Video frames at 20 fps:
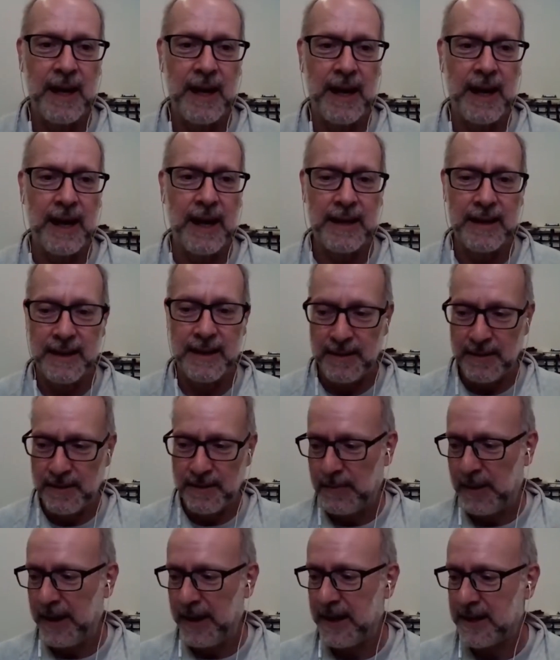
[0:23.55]
And
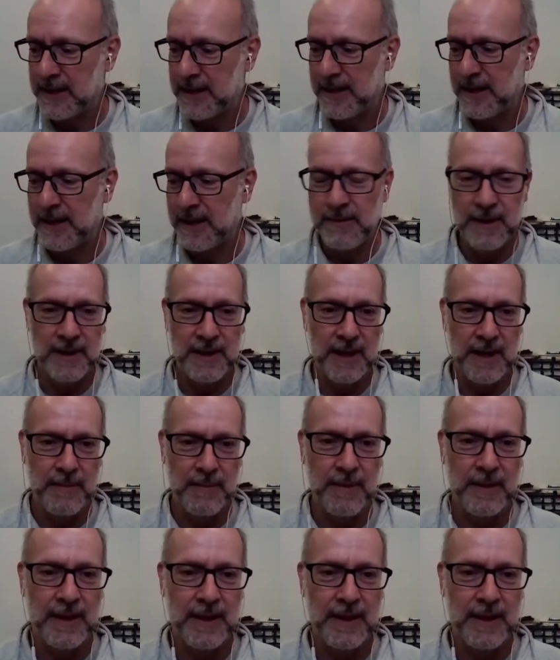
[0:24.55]
please, Rishabh,